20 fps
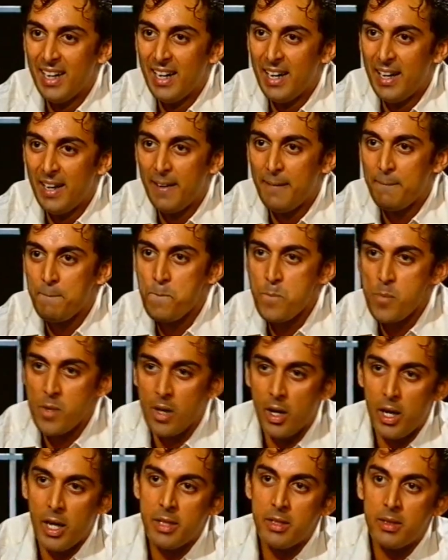um,
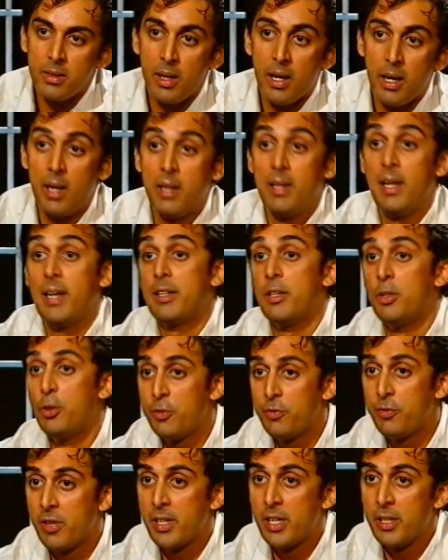i like a
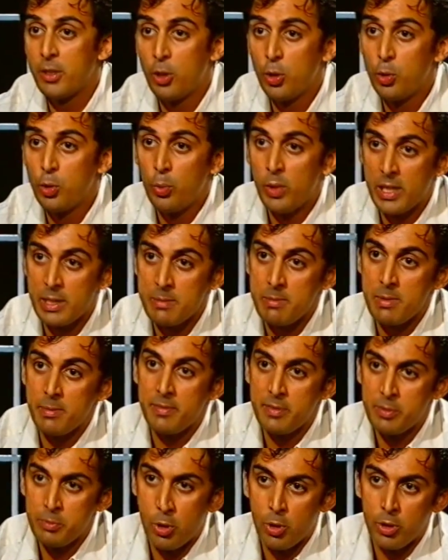good friend, I'd go to wake him up
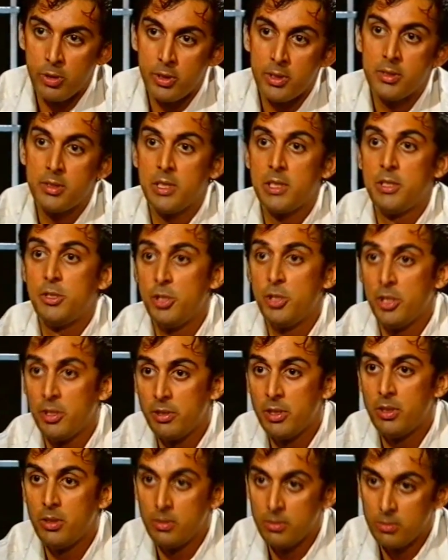every morning, say
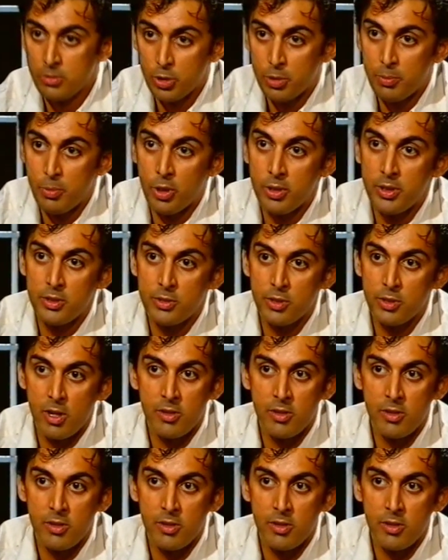cheery good morning,